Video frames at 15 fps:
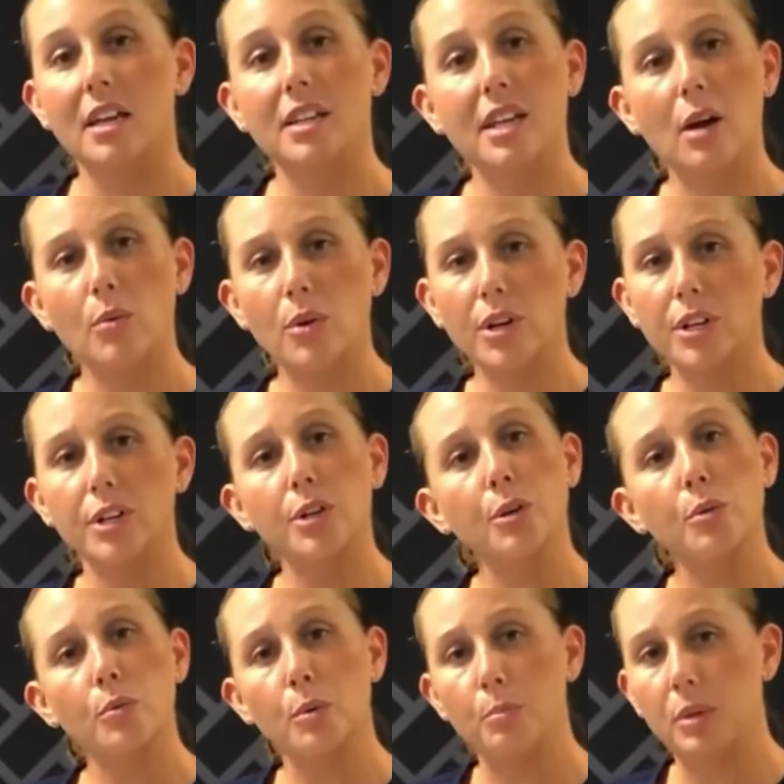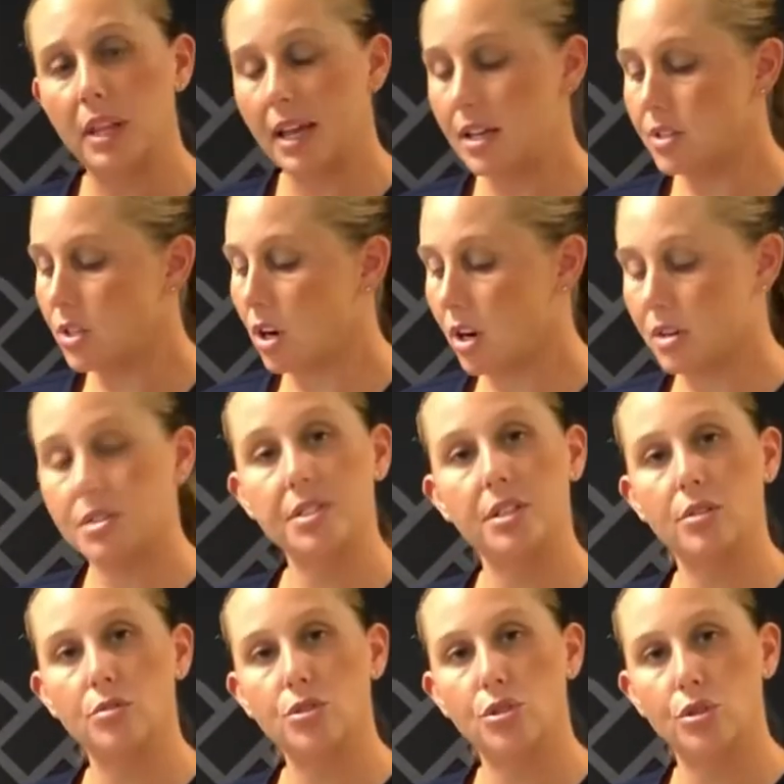Now we're going to replace our
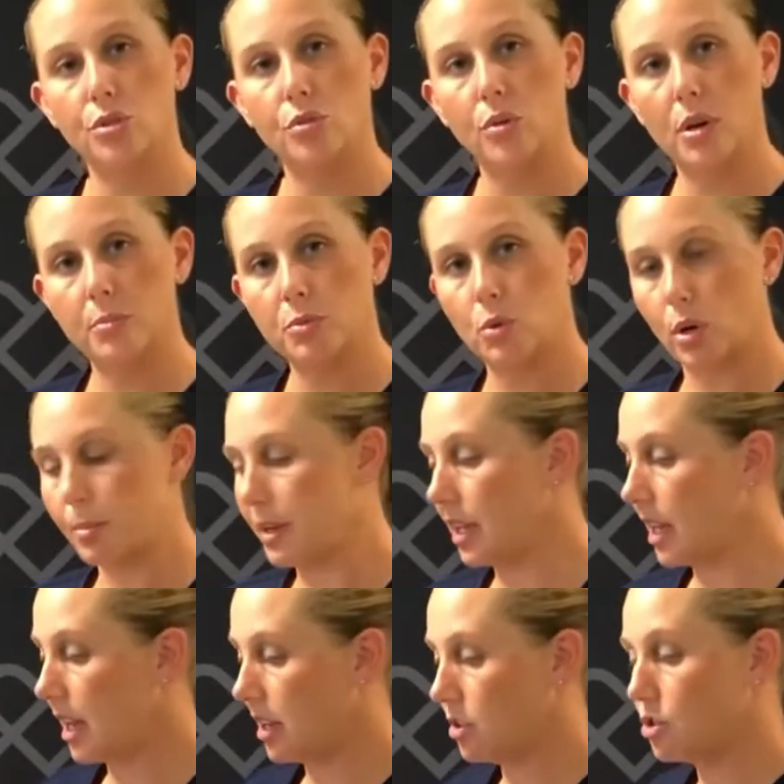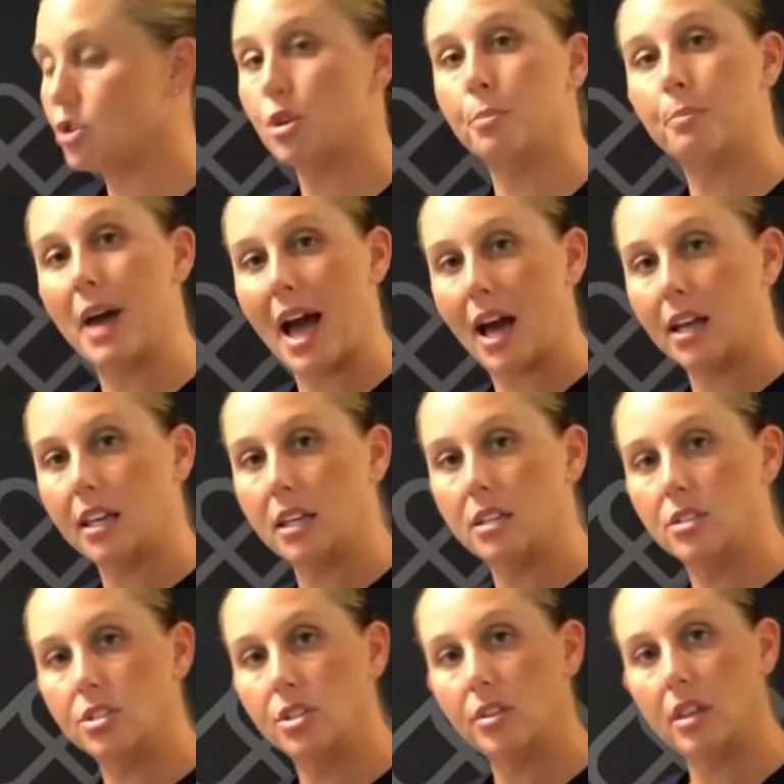CO2 absorbent canister back
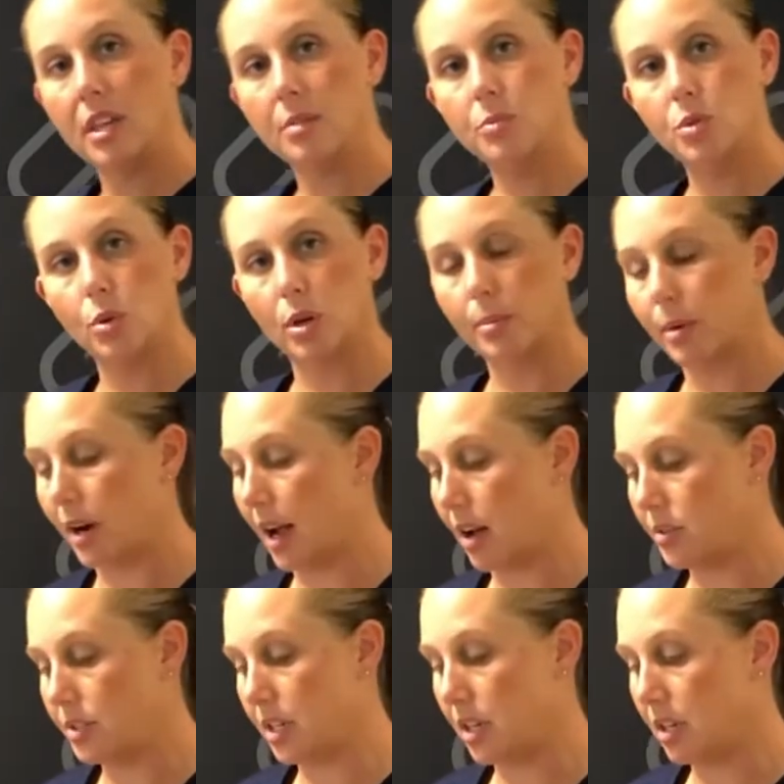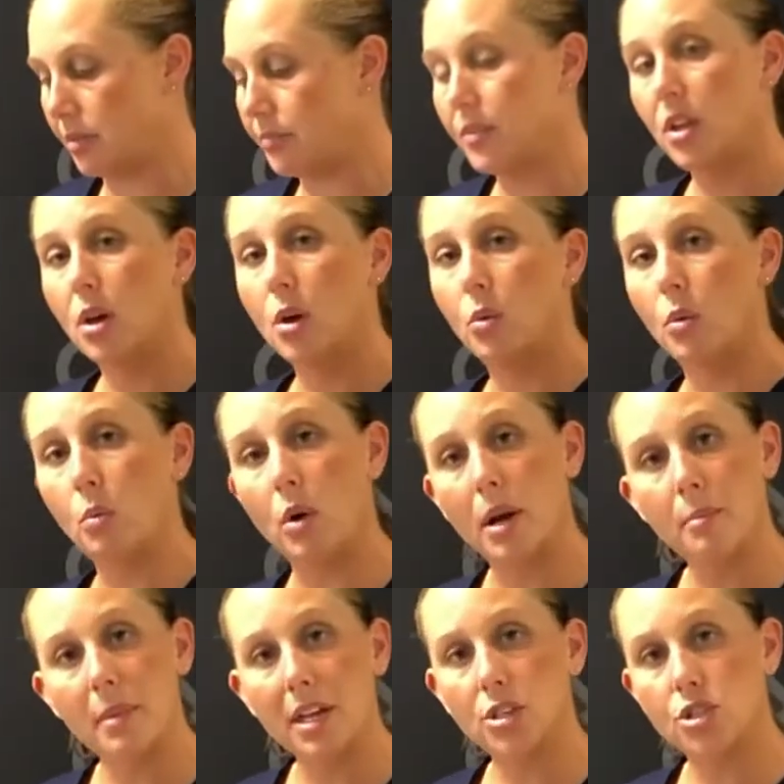into the absorber housing. We want to
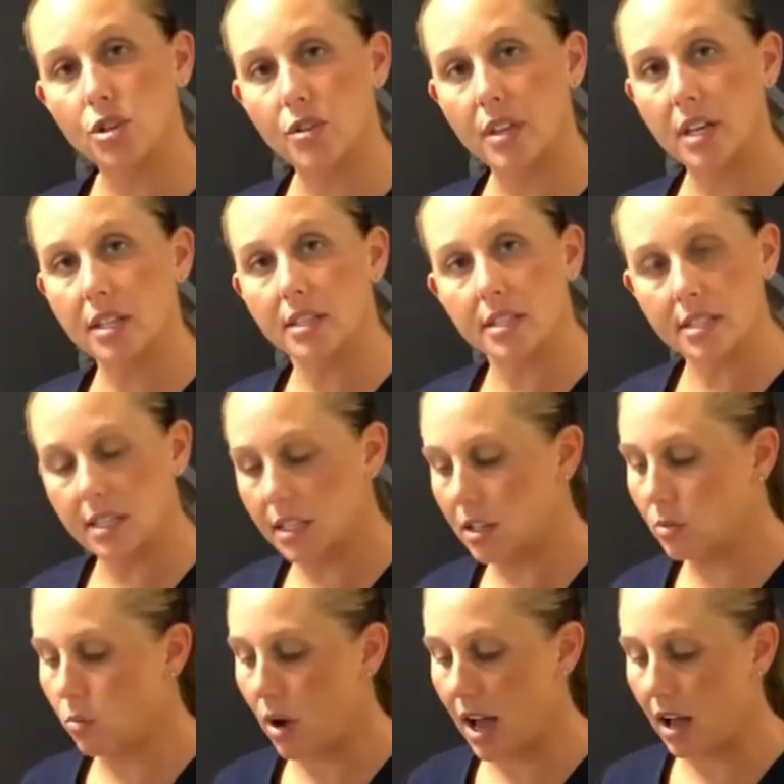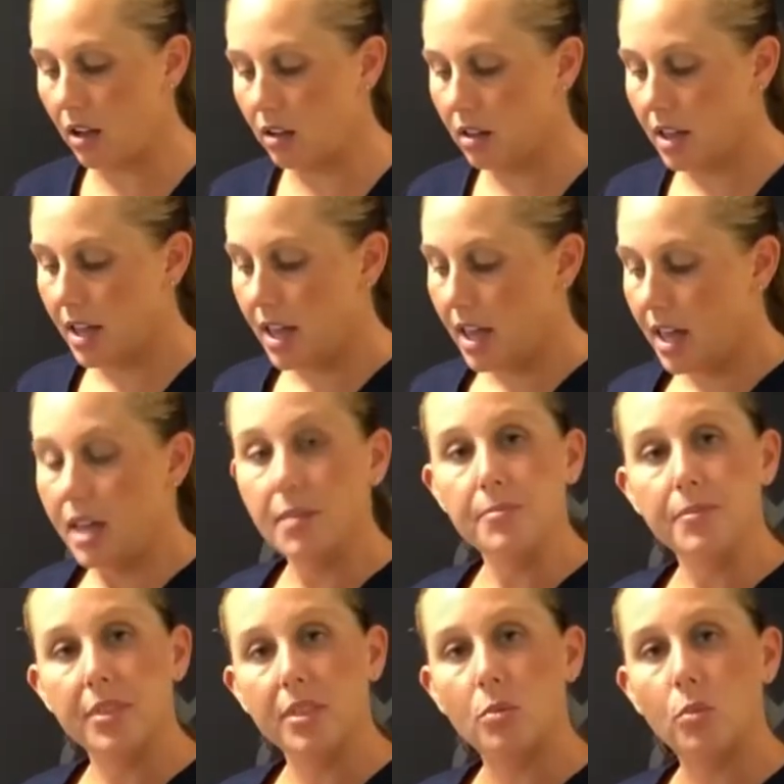make sure that it's seated well.
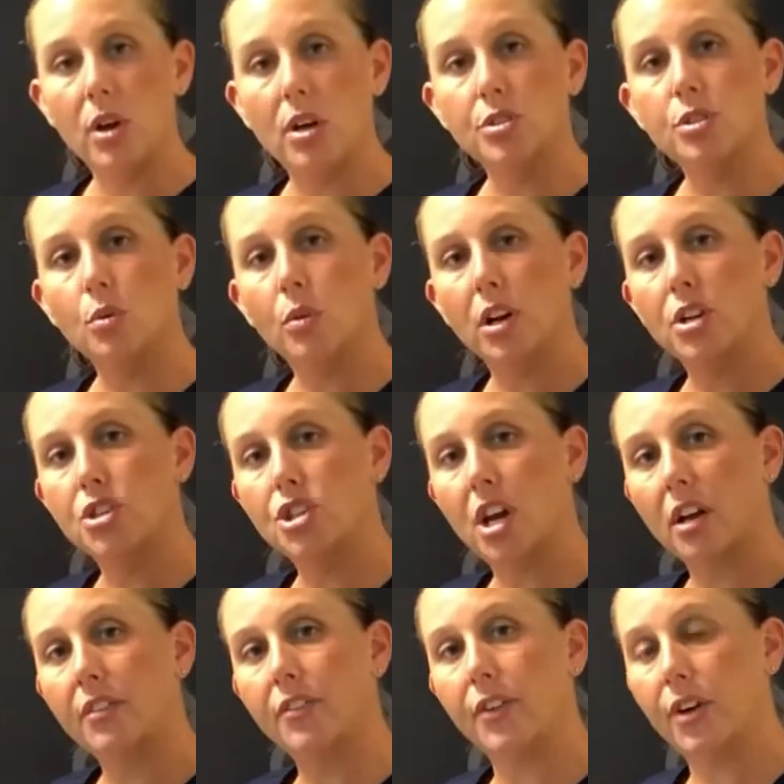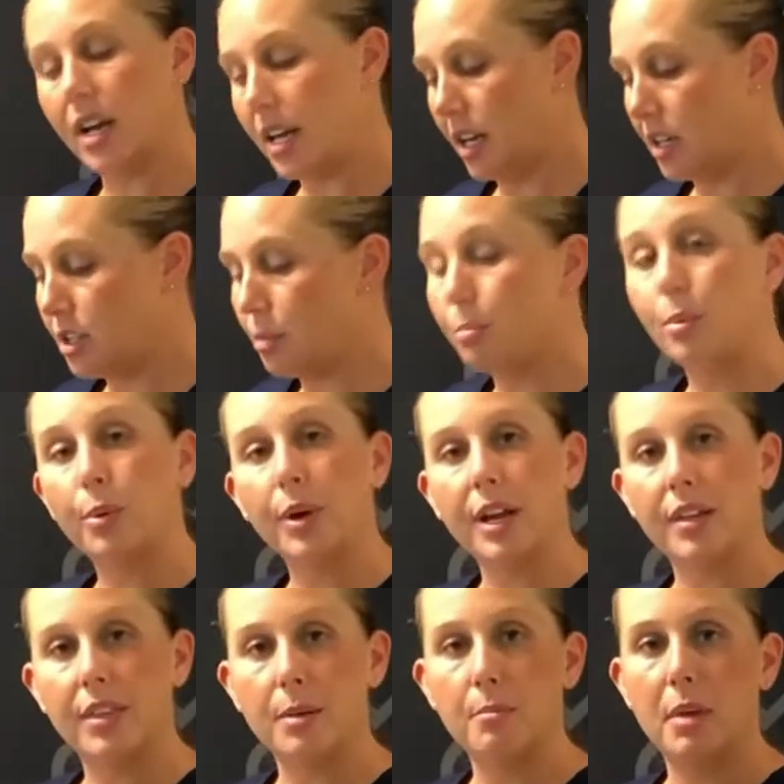We also want to check for any debris
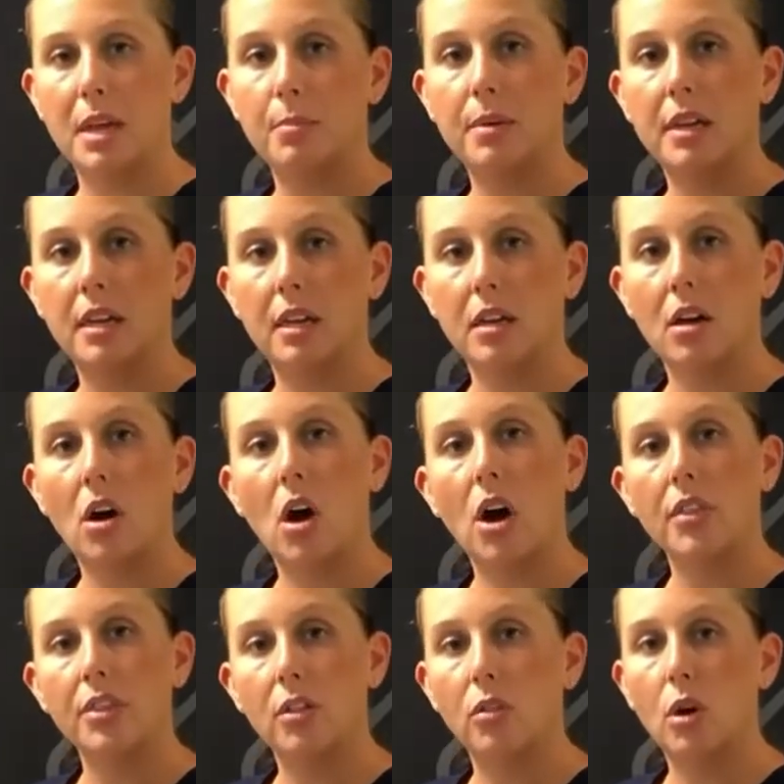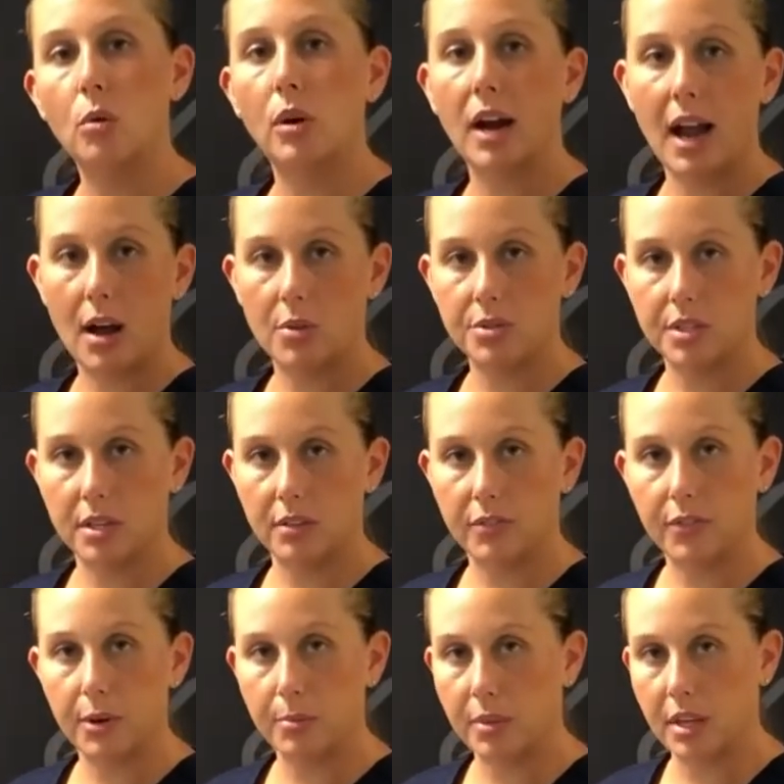that may be on the lower housing
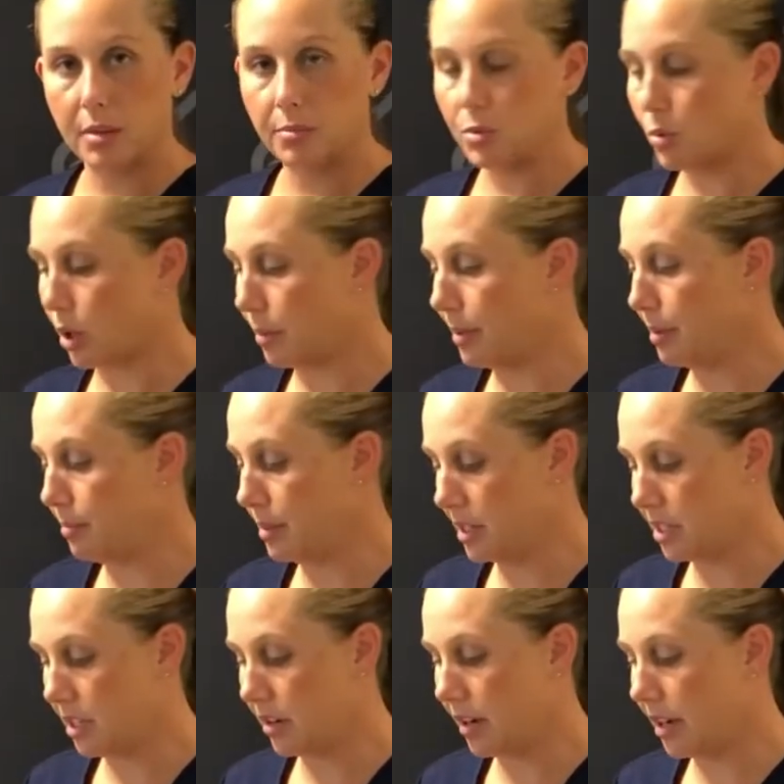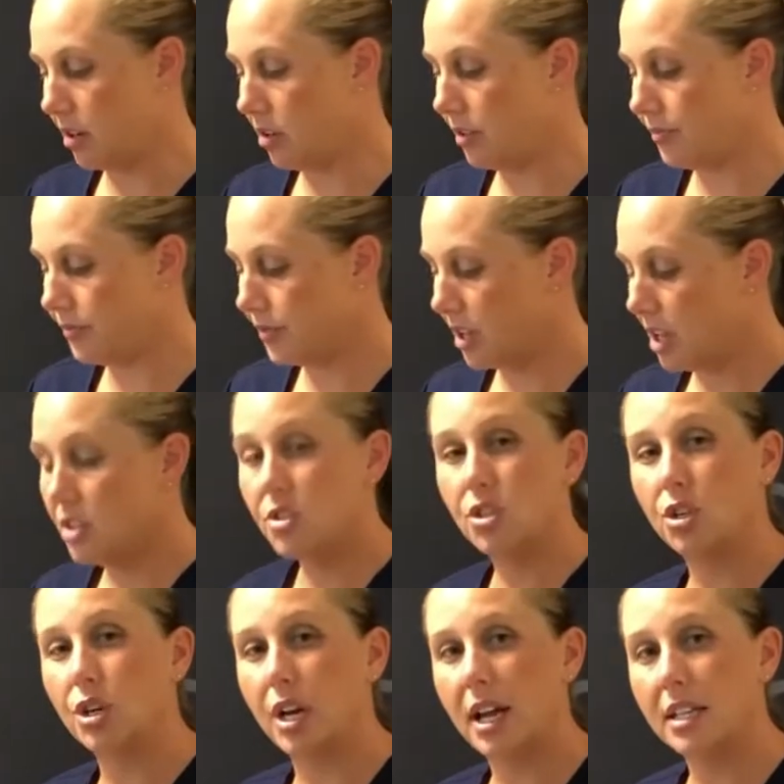from the absorbent material. It's a
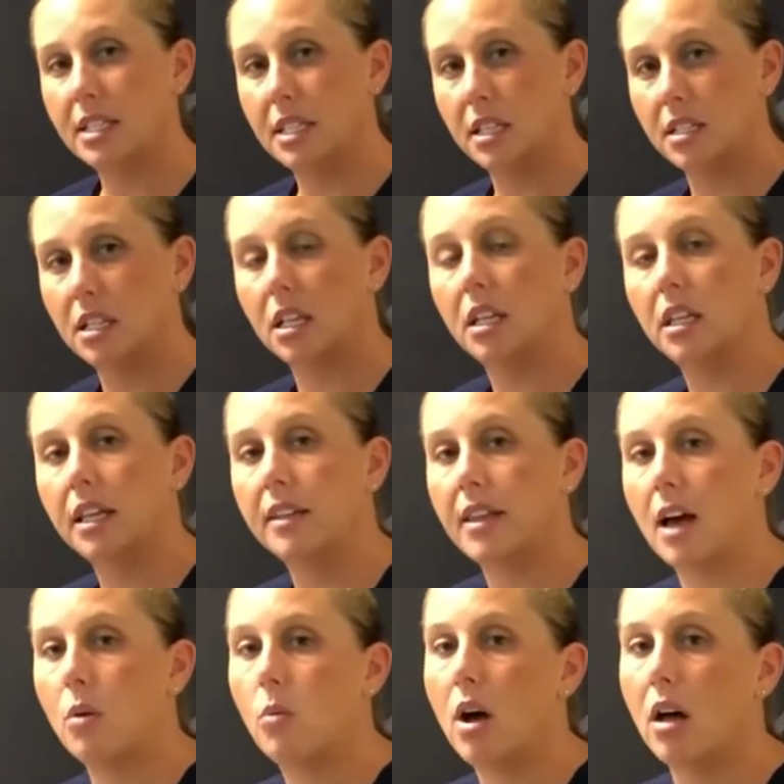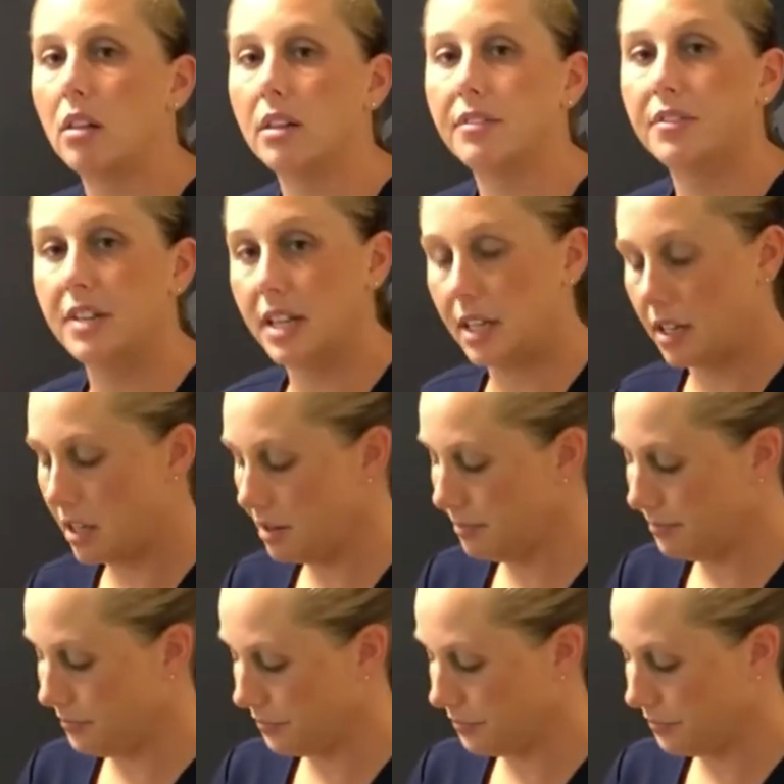good idea to clean that well if needed.